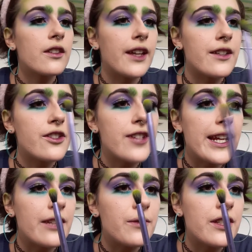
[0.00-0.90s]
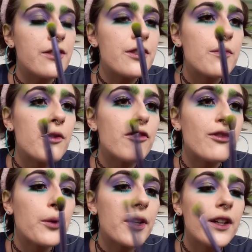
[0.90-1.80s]
shade we used
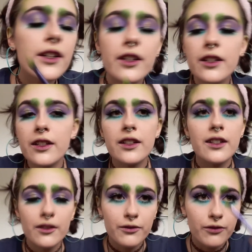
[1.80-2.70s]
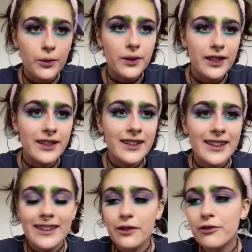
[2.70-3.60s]
before for
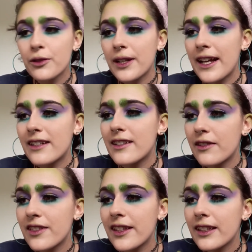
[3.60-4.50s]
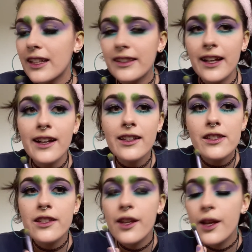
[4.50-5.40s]
the forehead and everything like that.